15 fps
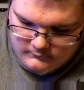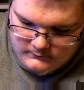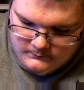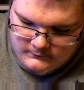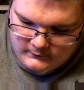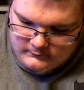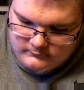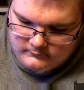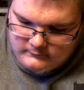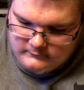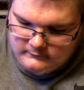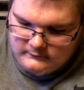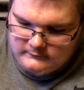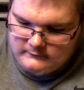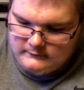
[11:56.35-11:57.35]
protector. This
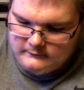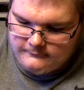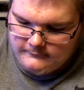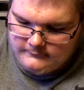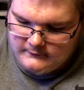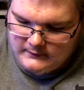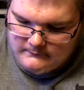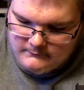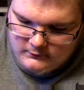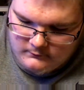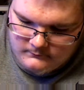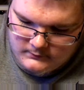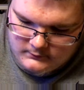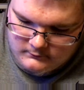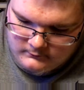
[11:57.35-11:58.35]
lens is
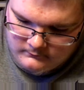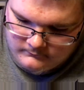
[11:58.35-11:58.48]
58mm.